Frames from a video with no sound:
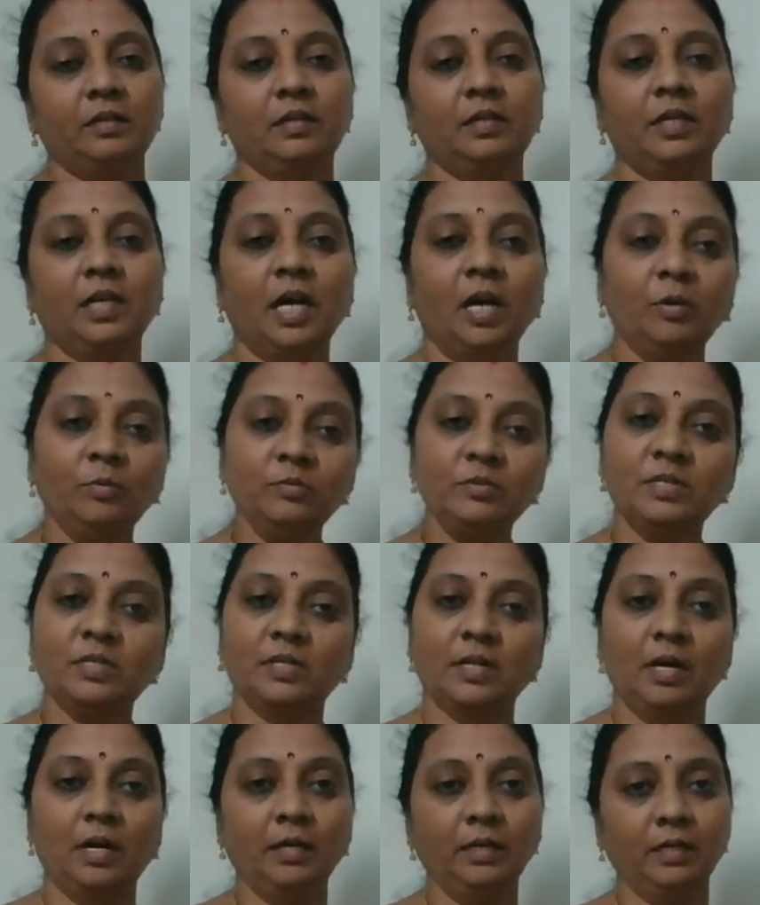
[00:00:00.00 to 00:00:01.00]
Nouns
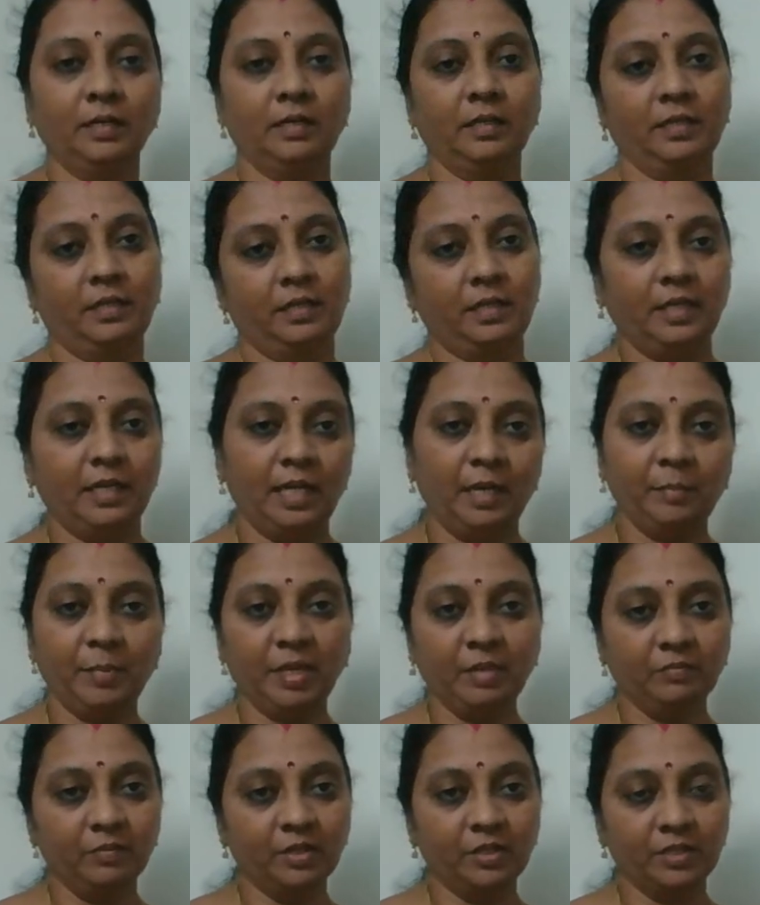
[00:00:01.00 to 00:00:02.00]
are
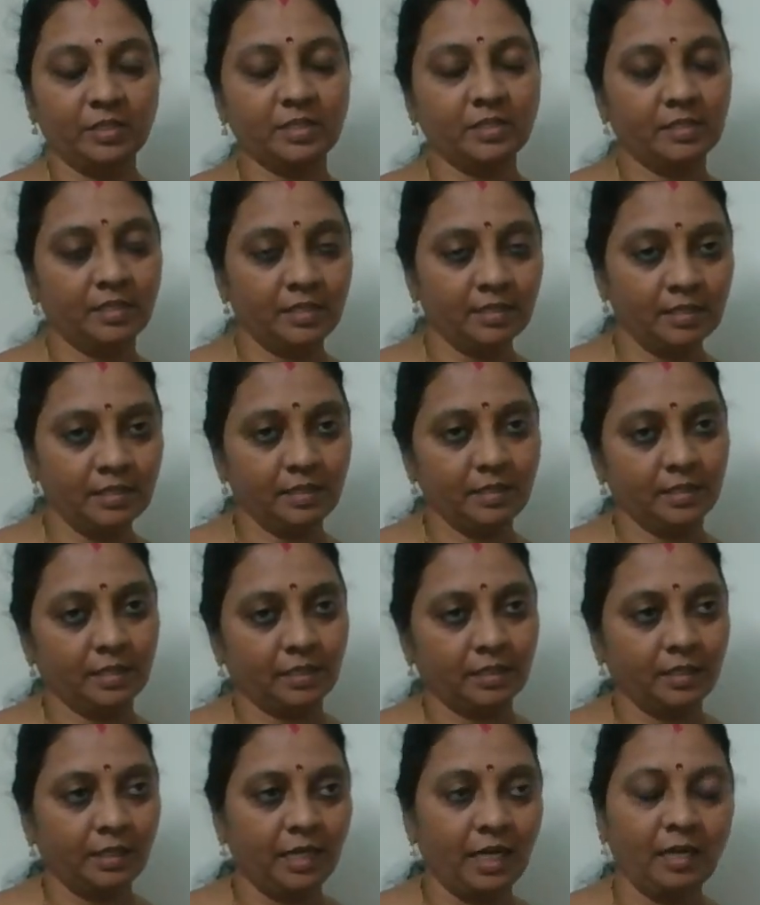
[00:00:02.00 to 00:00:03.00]
naming words, isn't
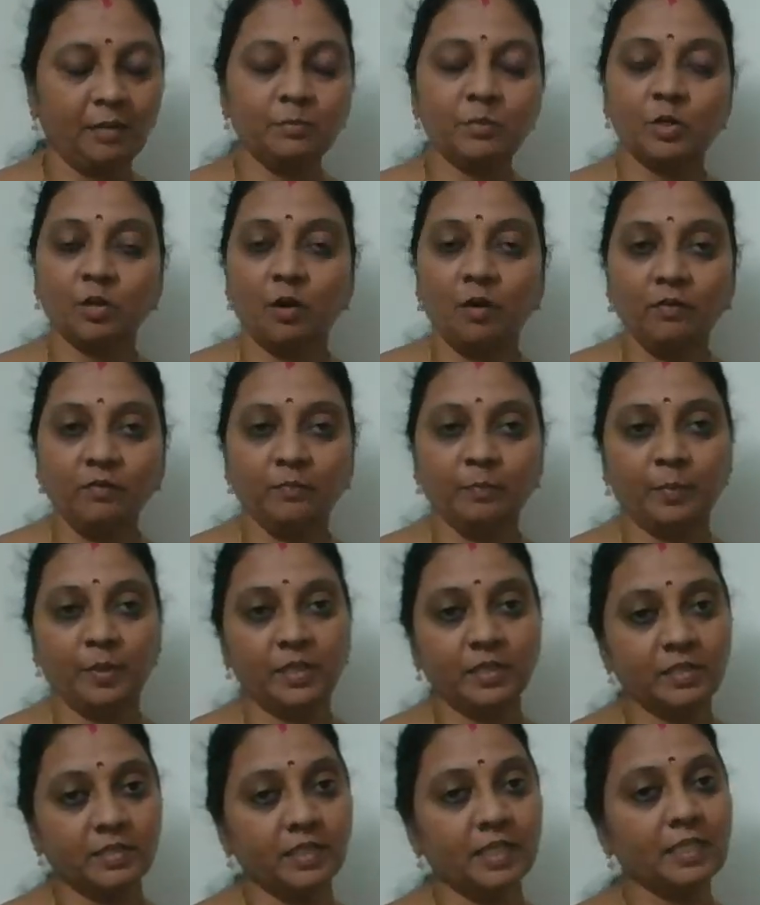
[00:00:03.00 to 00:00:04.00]
it? Names of
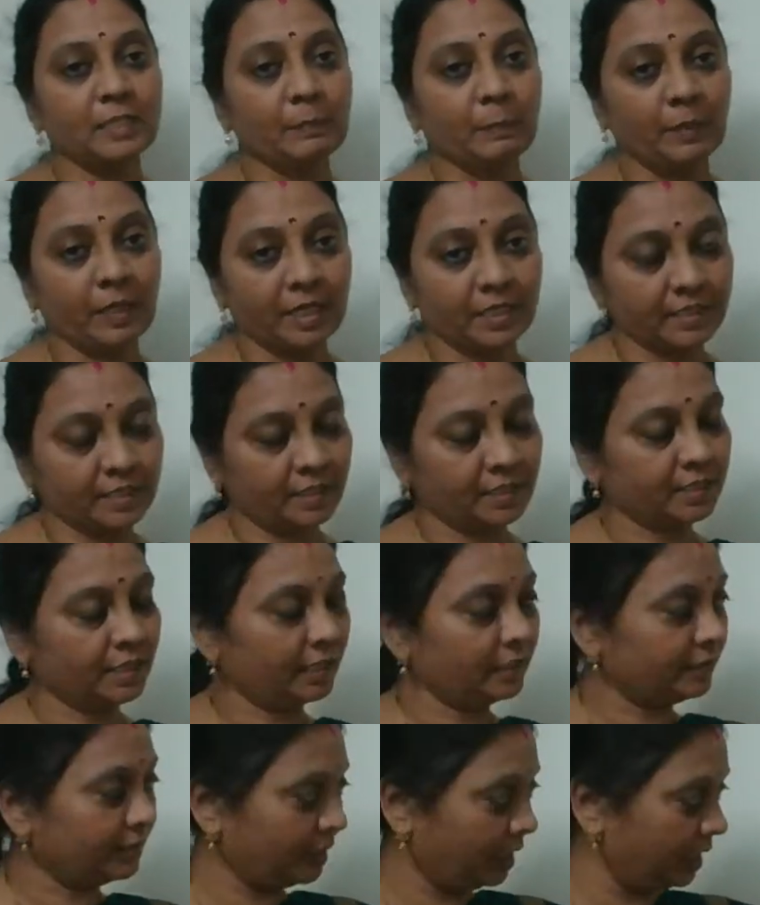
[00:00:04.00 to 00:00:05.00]
persons, places
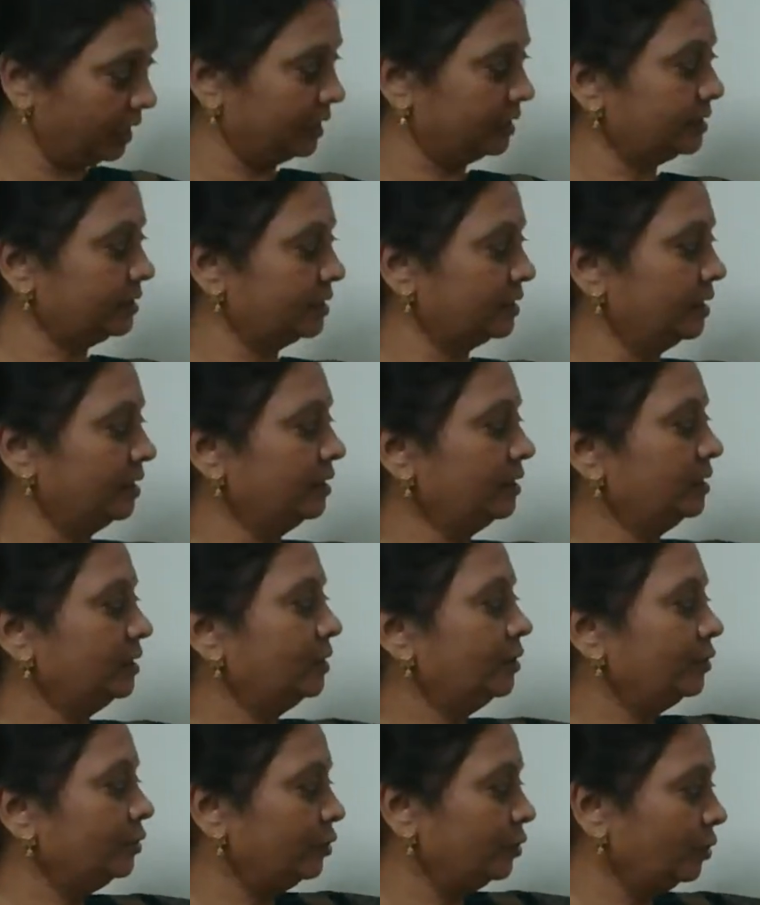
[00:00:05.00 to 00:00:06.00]
and things.
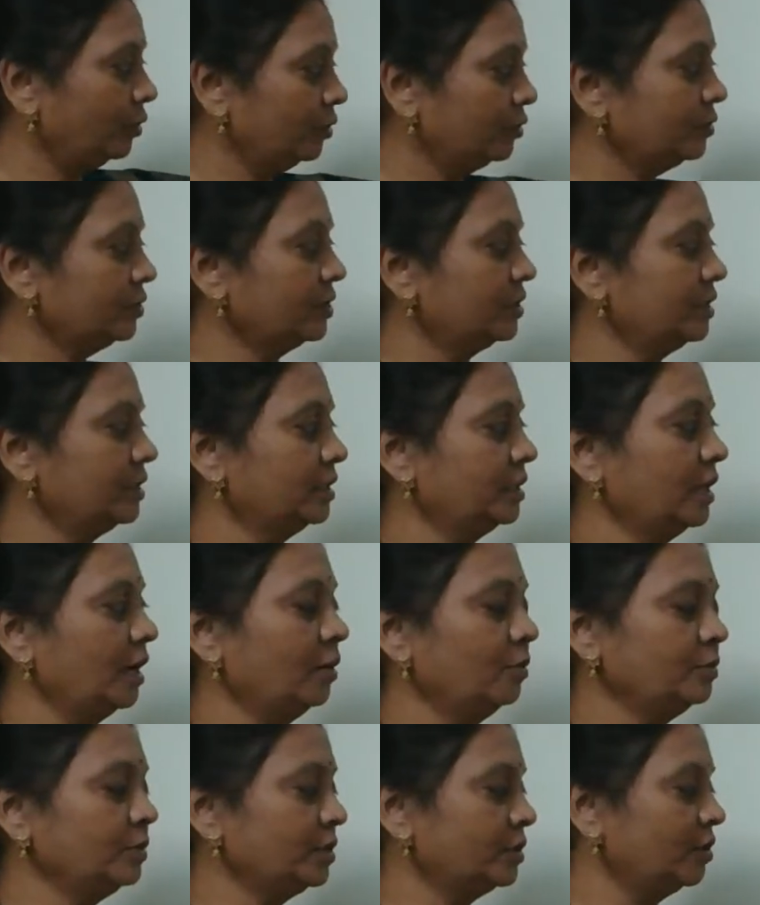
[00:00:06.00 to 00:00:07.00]
Those
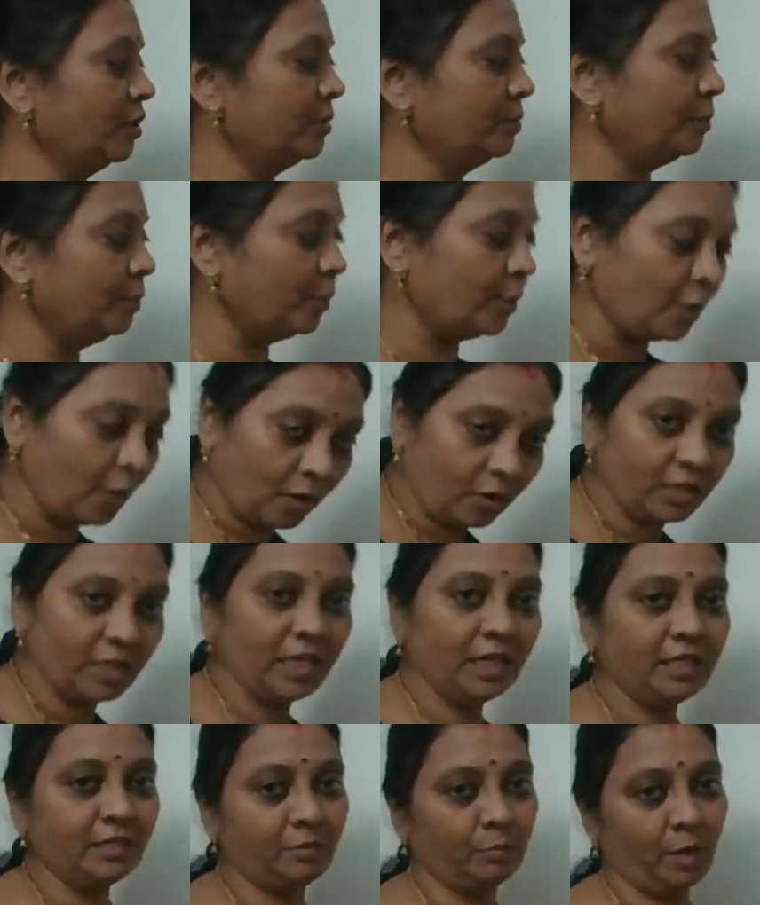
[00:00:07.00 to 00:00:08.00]
nouns are
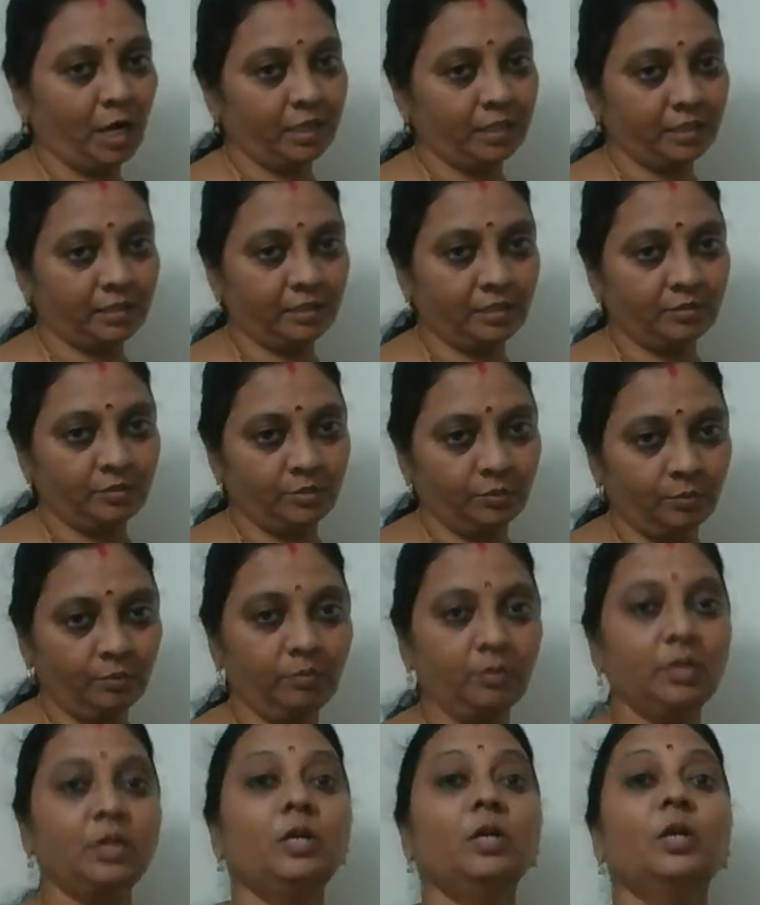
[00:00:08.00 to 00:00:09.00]
broadly divided
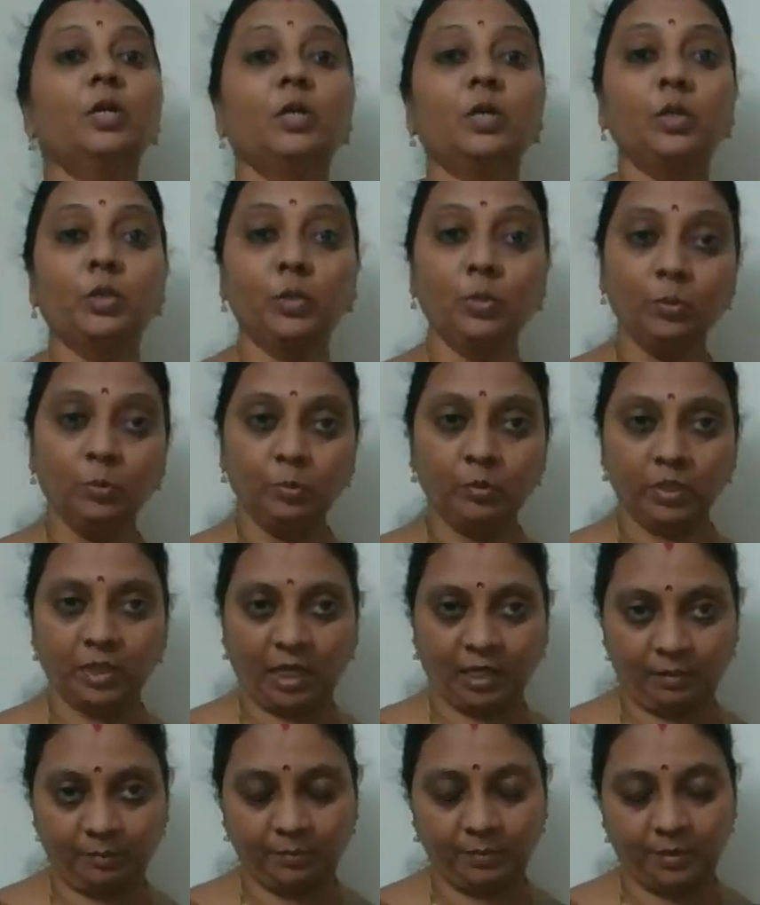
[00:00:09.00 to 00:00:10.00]
into two
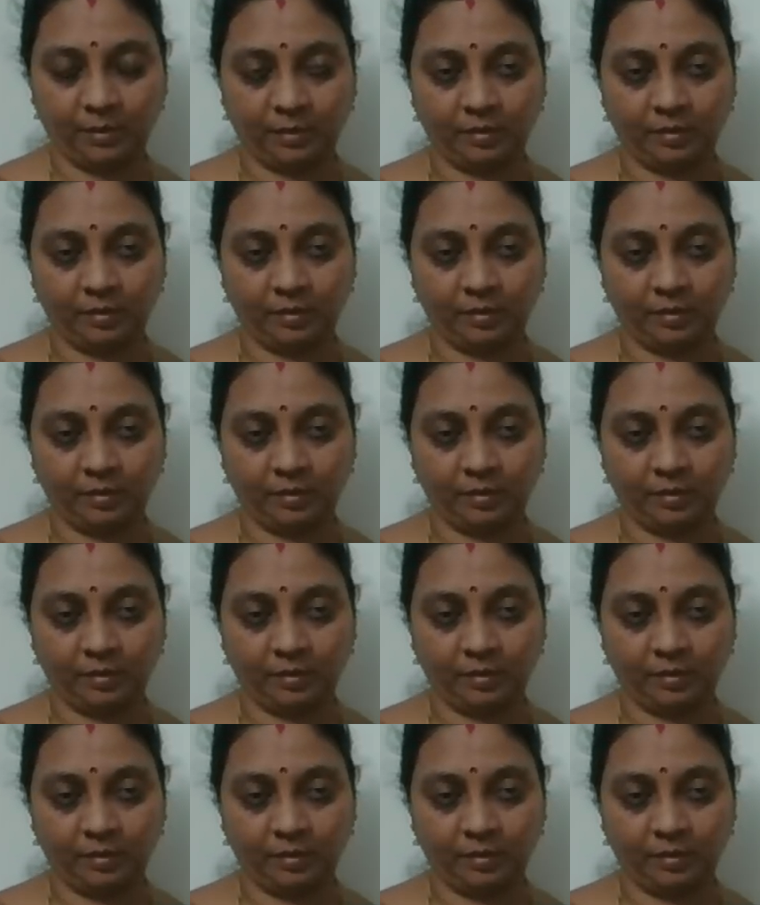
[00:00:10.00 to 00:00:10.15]
types: